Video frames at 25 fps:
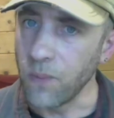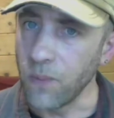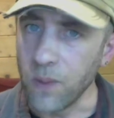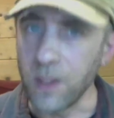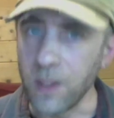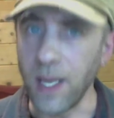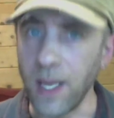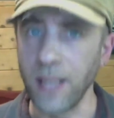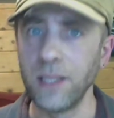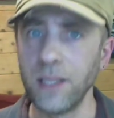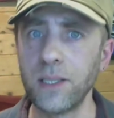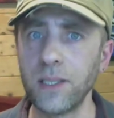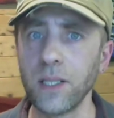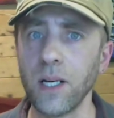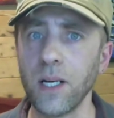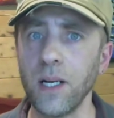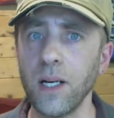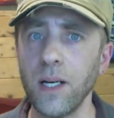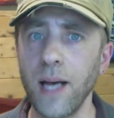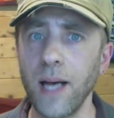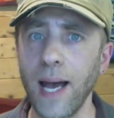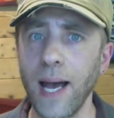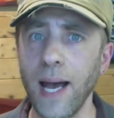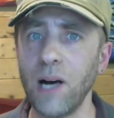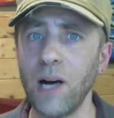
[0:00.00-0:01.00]
Later
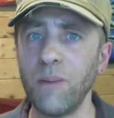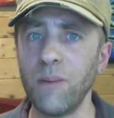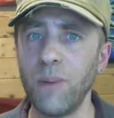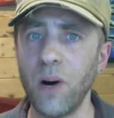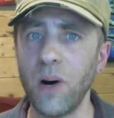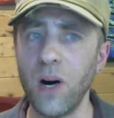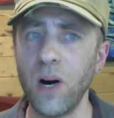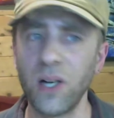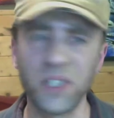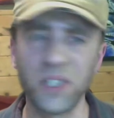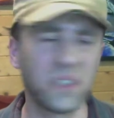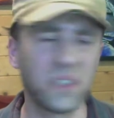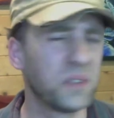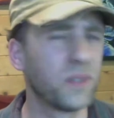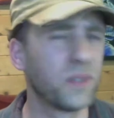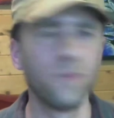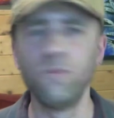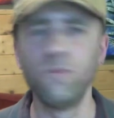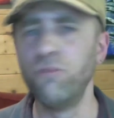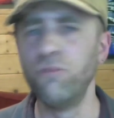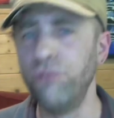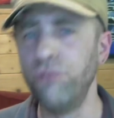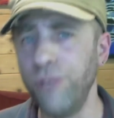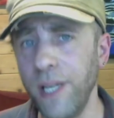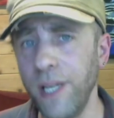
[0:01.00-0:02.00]
Auerbach,
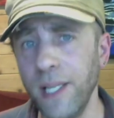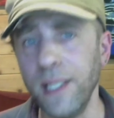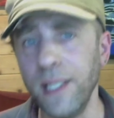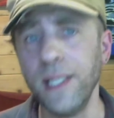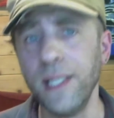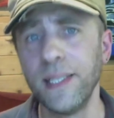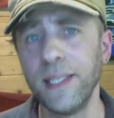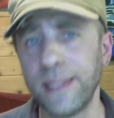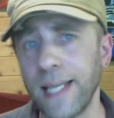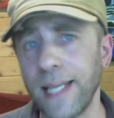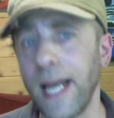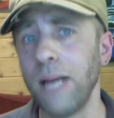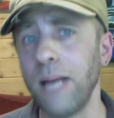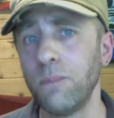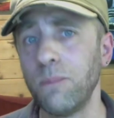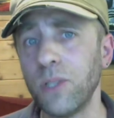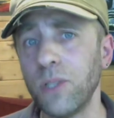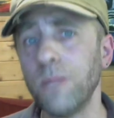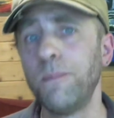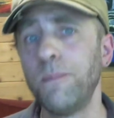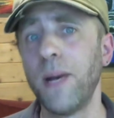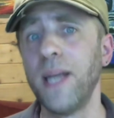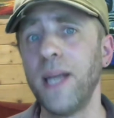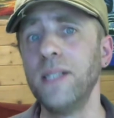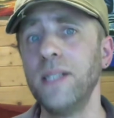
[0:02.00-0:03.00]
some really damn
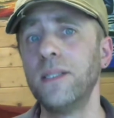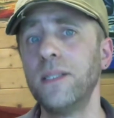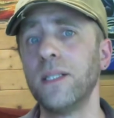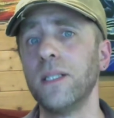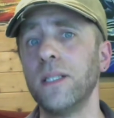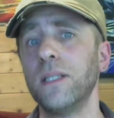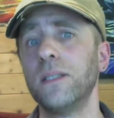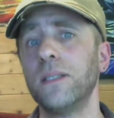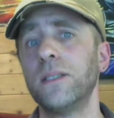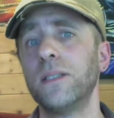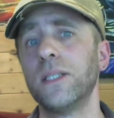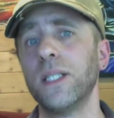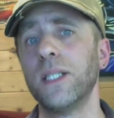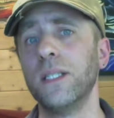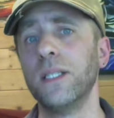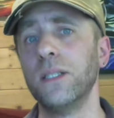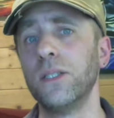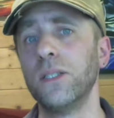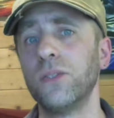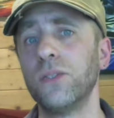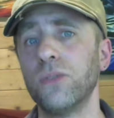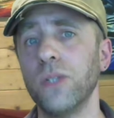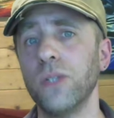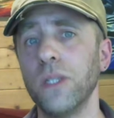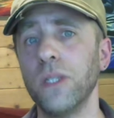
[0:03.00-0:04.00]
good paintings in
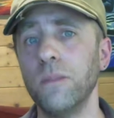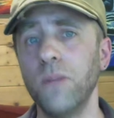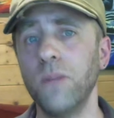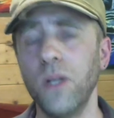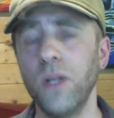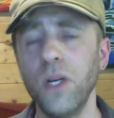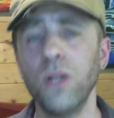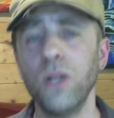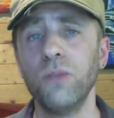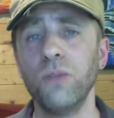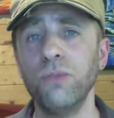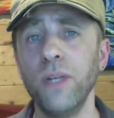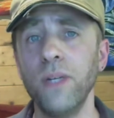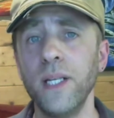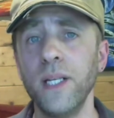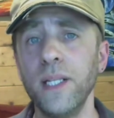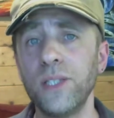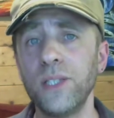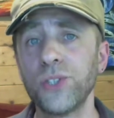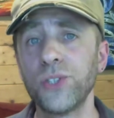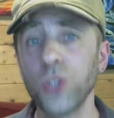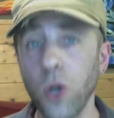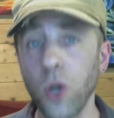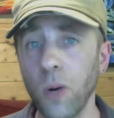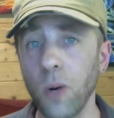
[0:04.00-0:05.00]
this room. Really
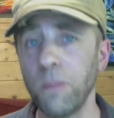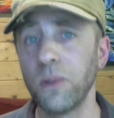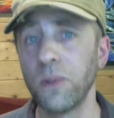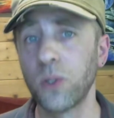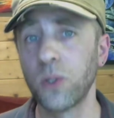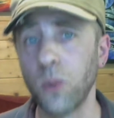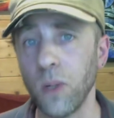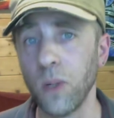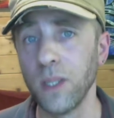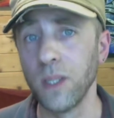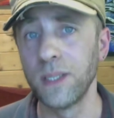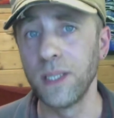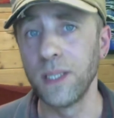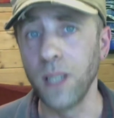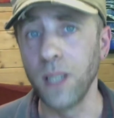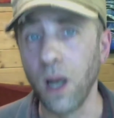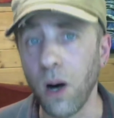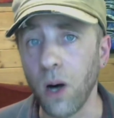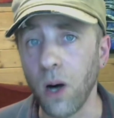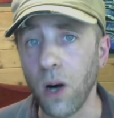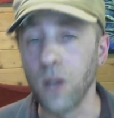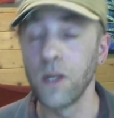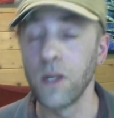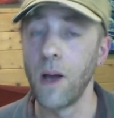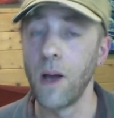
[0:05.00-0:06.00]
top quality
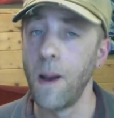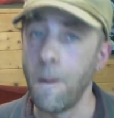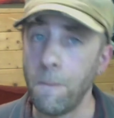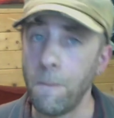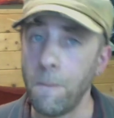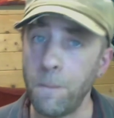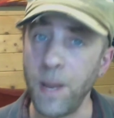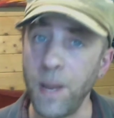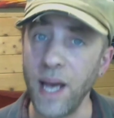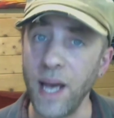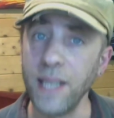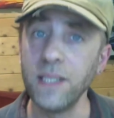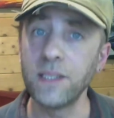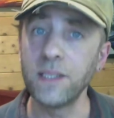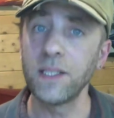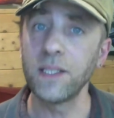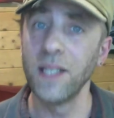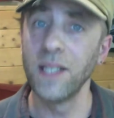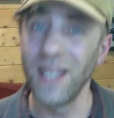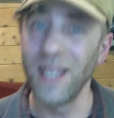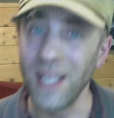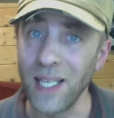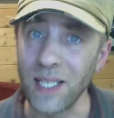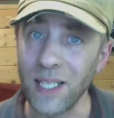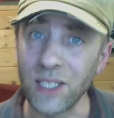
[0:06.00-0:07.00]
art. Paint
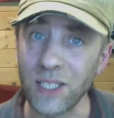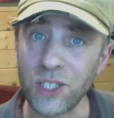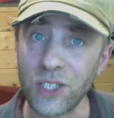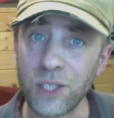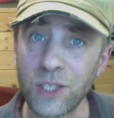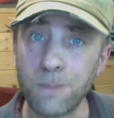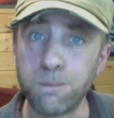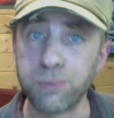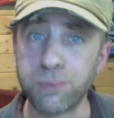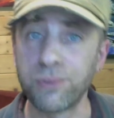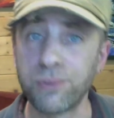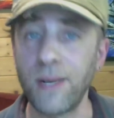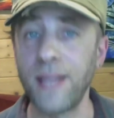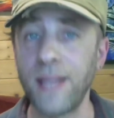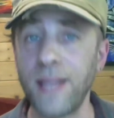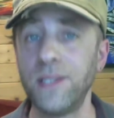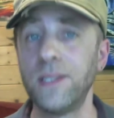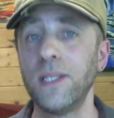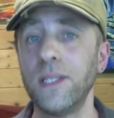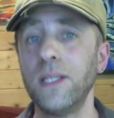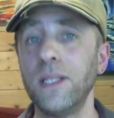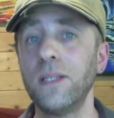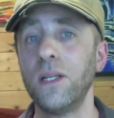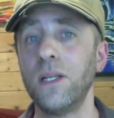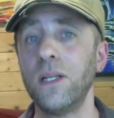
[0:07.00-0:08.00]

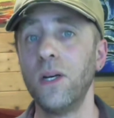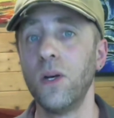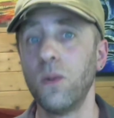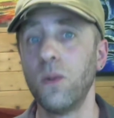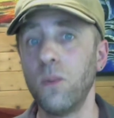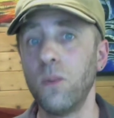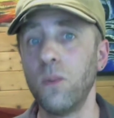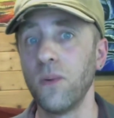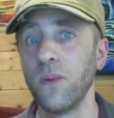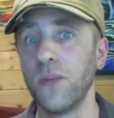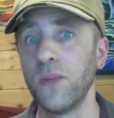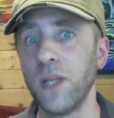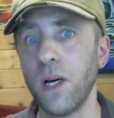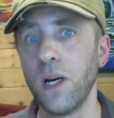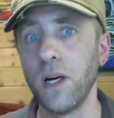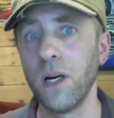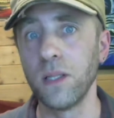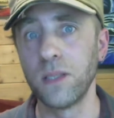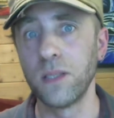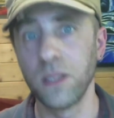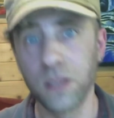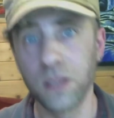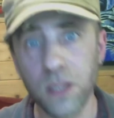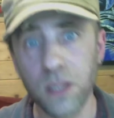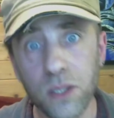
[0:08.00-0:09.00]
expressing what the
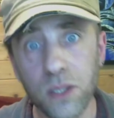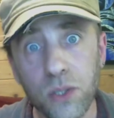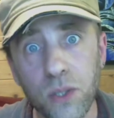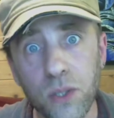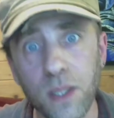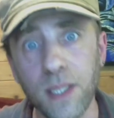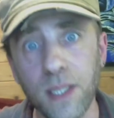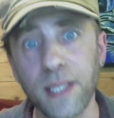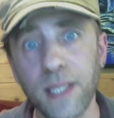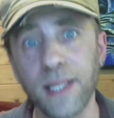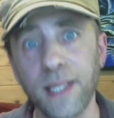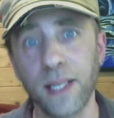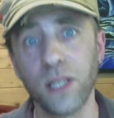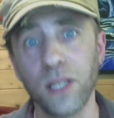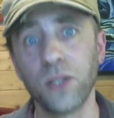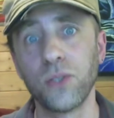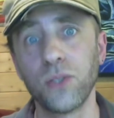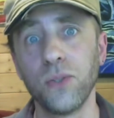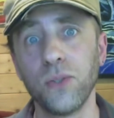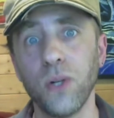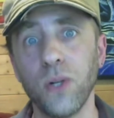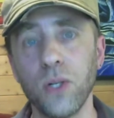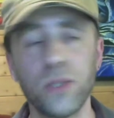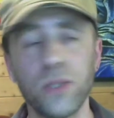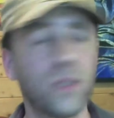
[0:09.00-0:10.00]
artist is trying to get
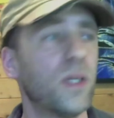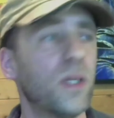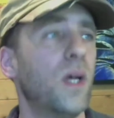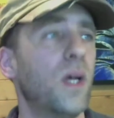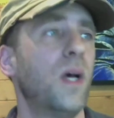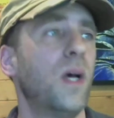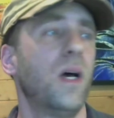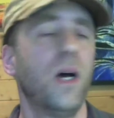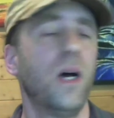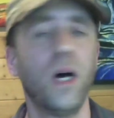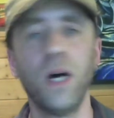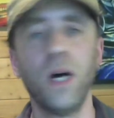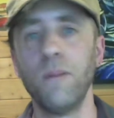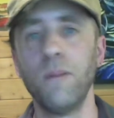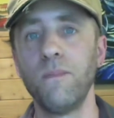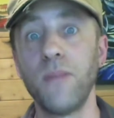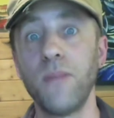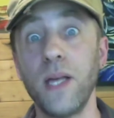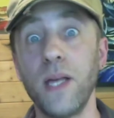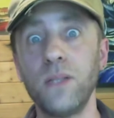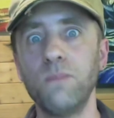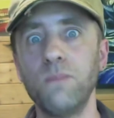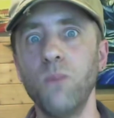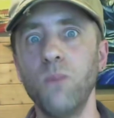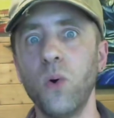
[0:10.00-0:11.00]
across.
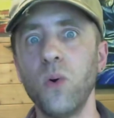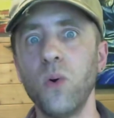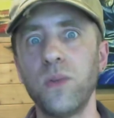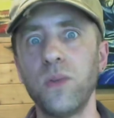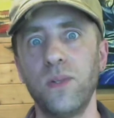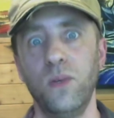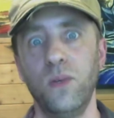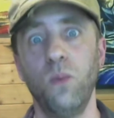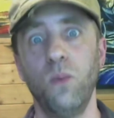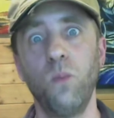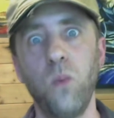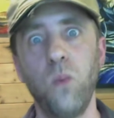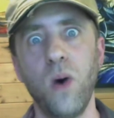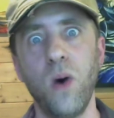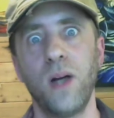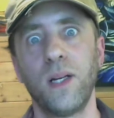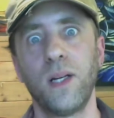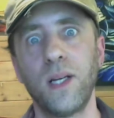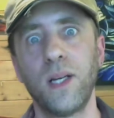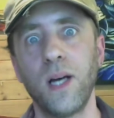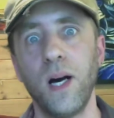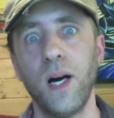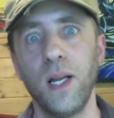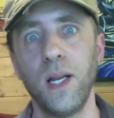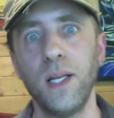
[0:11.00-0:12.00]
There's more than one
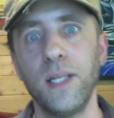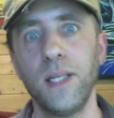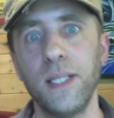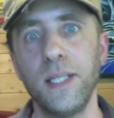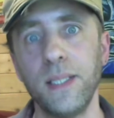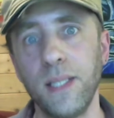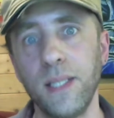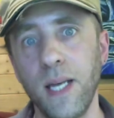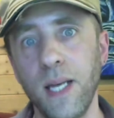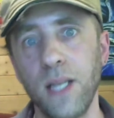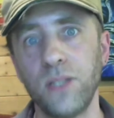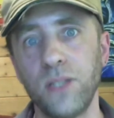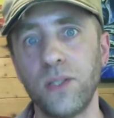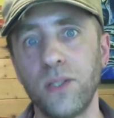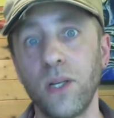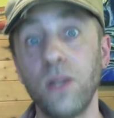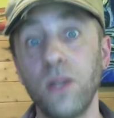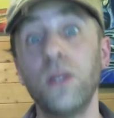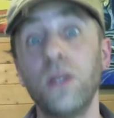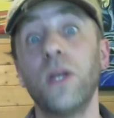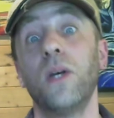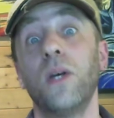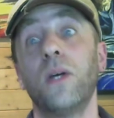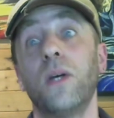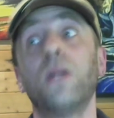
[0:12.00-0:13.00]
colour in there, so
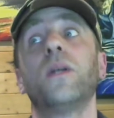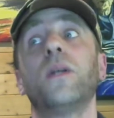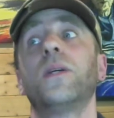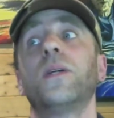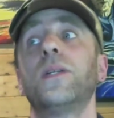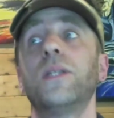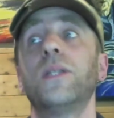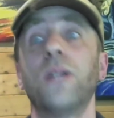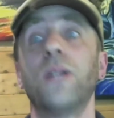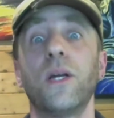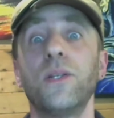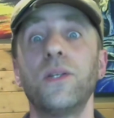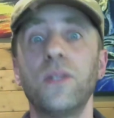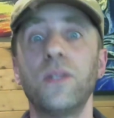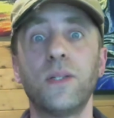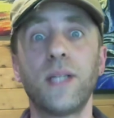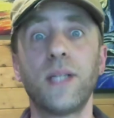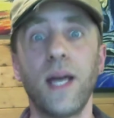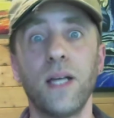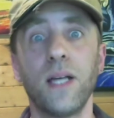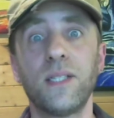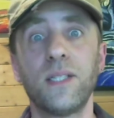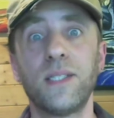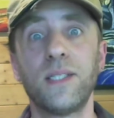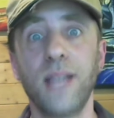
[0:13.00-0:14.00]
you know, you
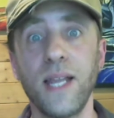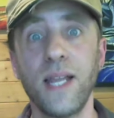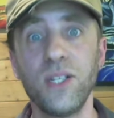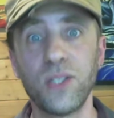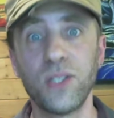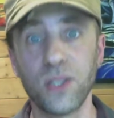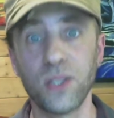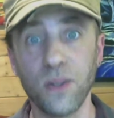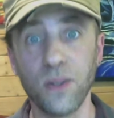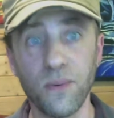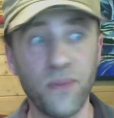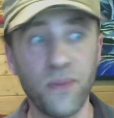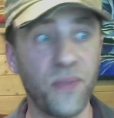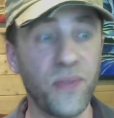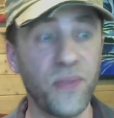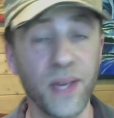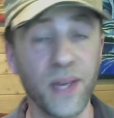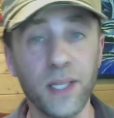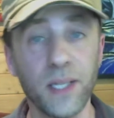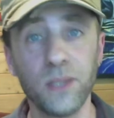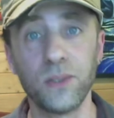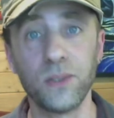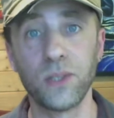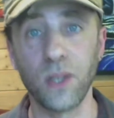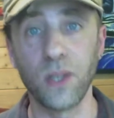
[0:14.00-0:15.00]
get a sense of
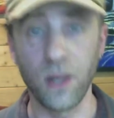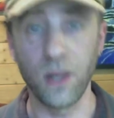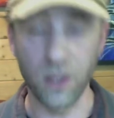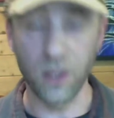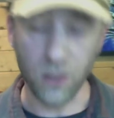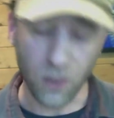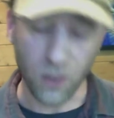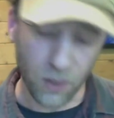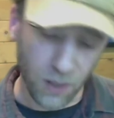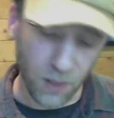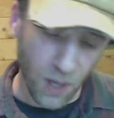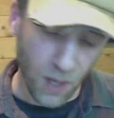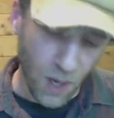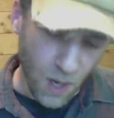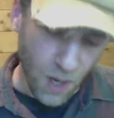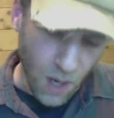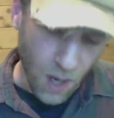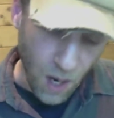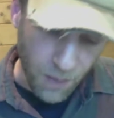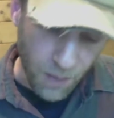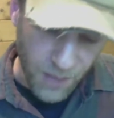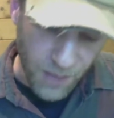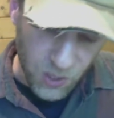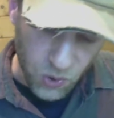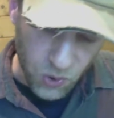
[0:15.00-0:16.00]
things going on.
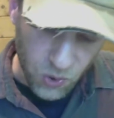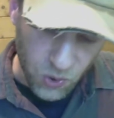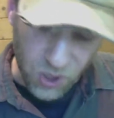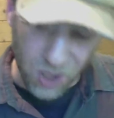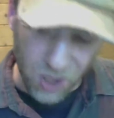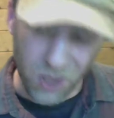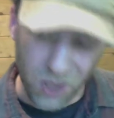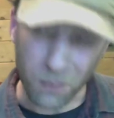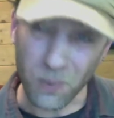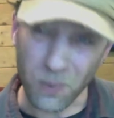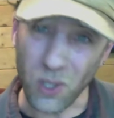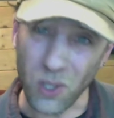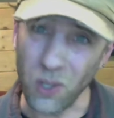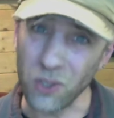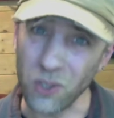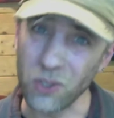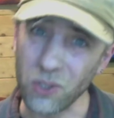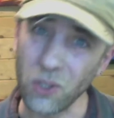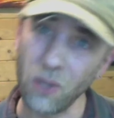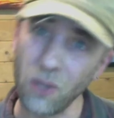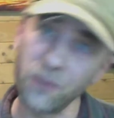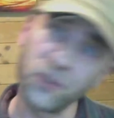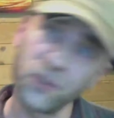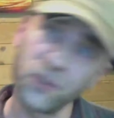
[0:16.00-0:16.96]
There's also some Kossoffs,